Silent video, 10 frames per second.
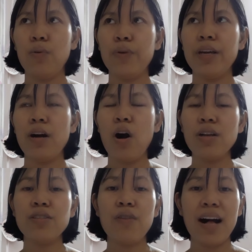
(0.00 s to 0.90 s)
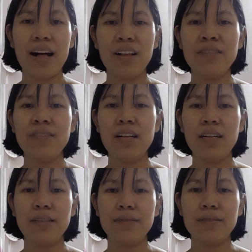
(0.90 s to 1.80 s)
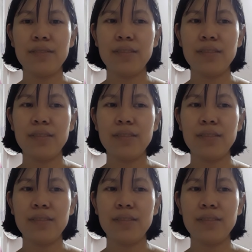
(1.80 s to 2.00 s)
we also have a